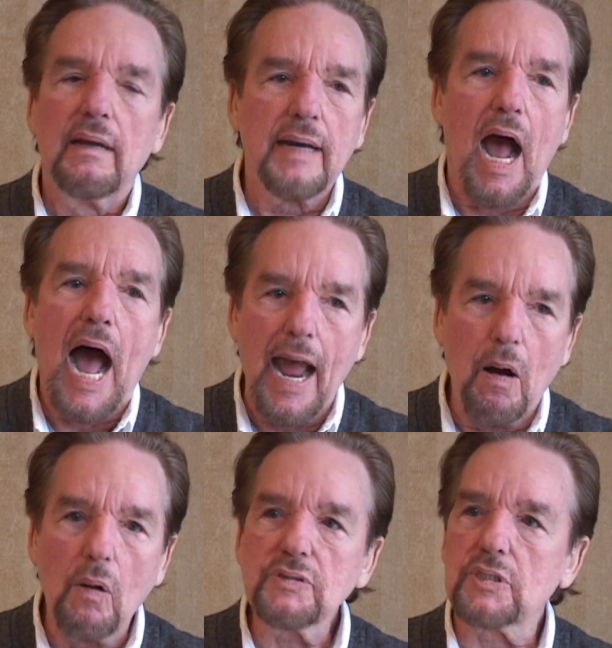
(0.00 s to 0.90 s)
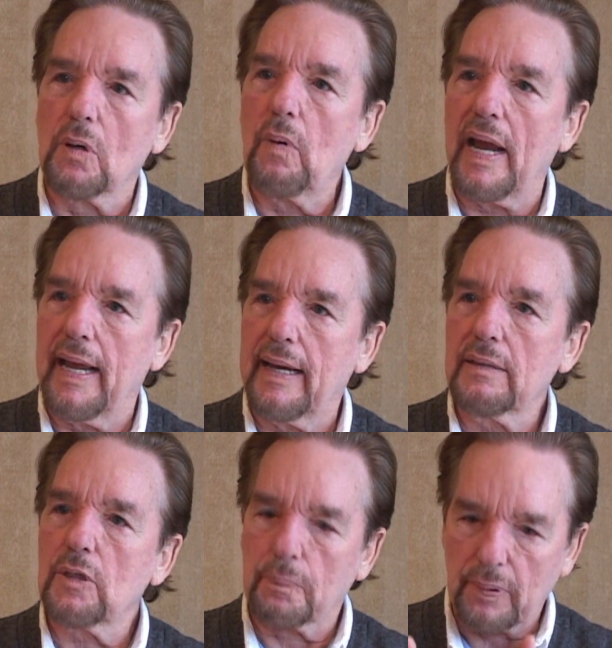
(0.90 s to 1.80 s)
Now, I also
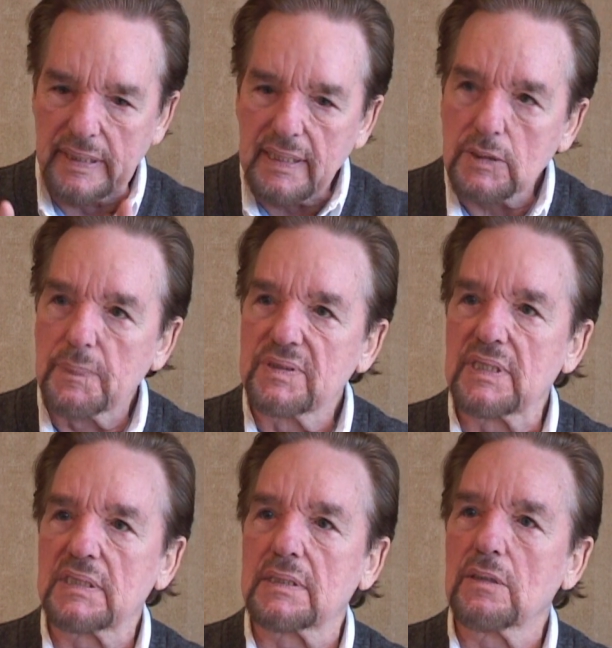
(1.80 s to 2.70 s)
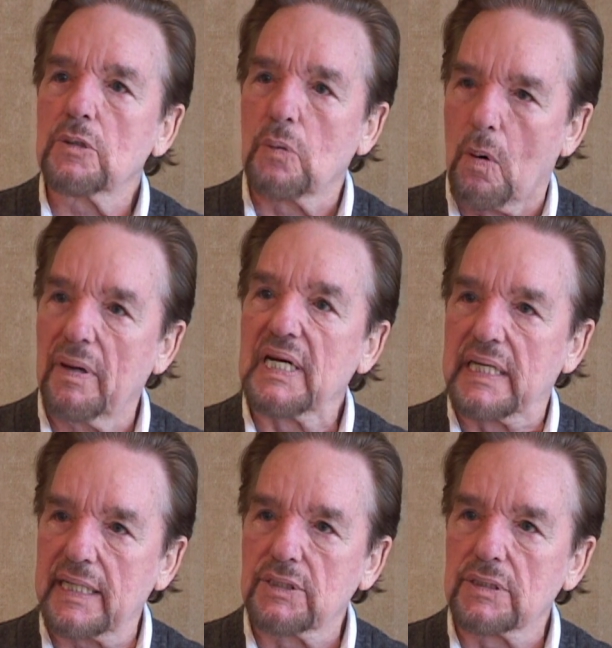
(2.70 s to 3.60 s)
had the predisposition toward
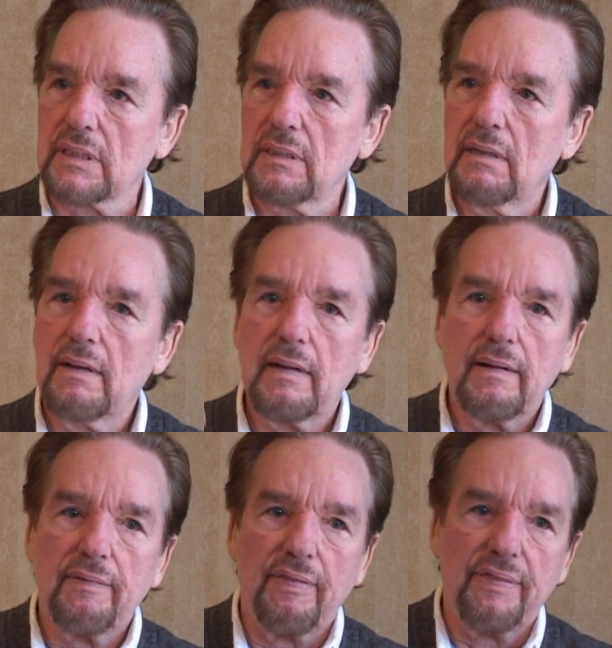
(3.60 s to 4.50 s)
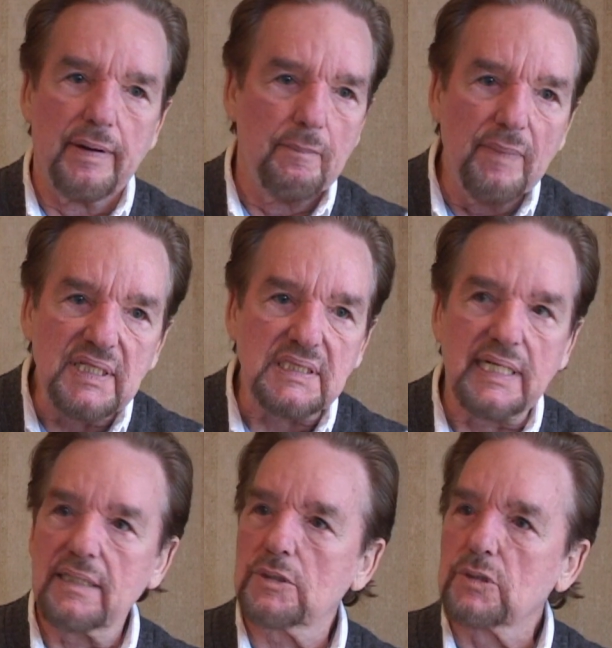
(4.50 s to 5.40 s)
addiction, the
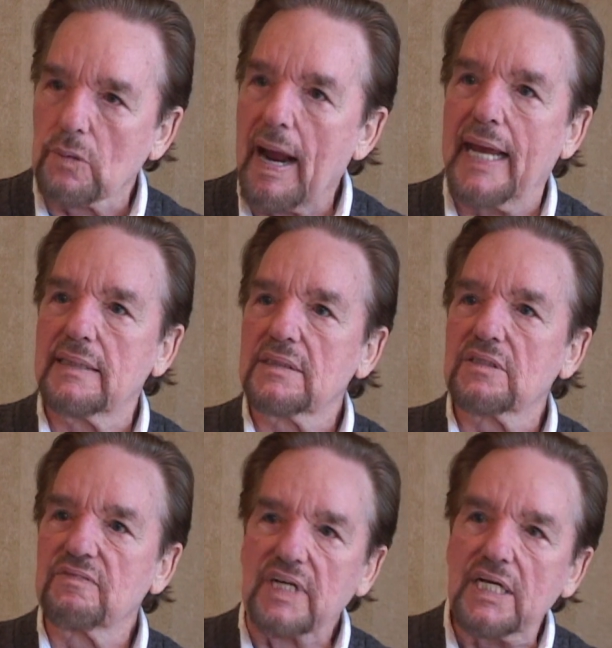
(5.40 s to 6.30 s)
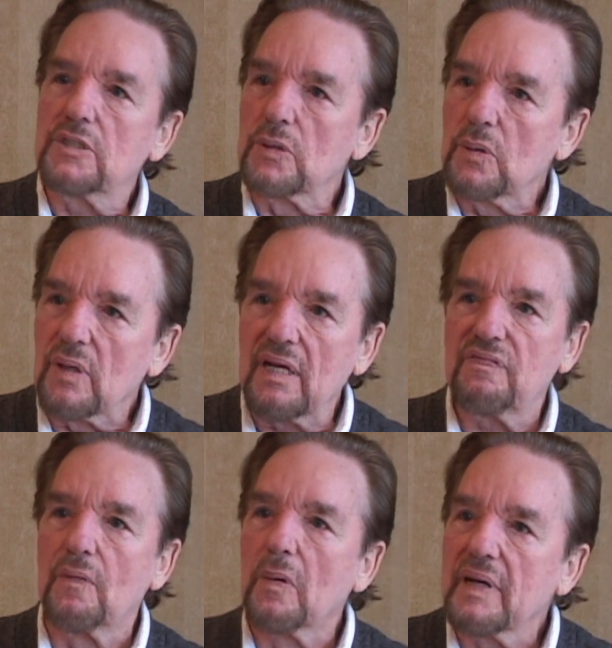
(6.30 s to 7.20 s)
missing strands of D2,
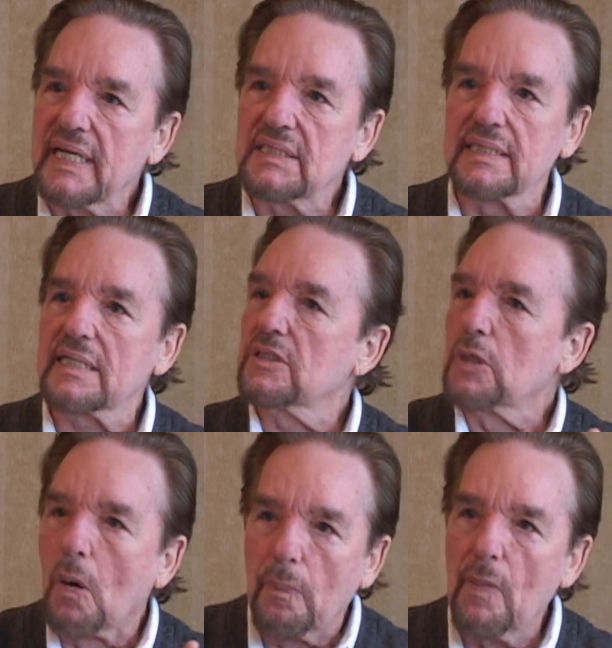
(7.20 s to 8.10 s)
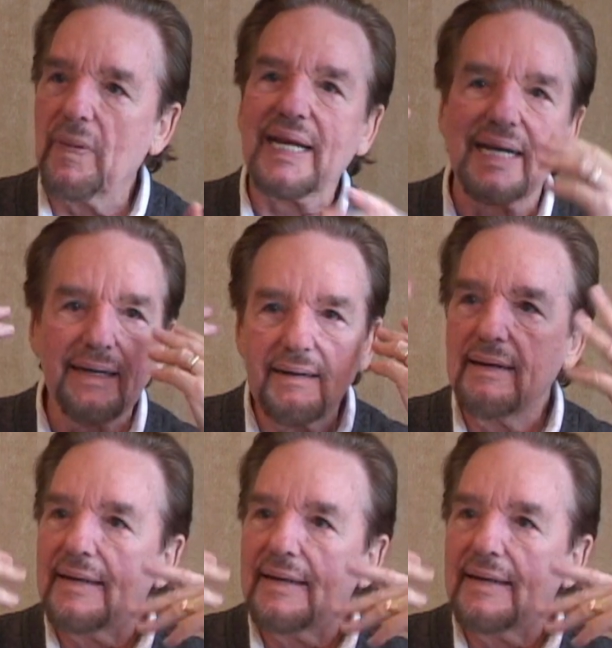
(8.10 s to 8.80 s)
D4, D6, dopamine,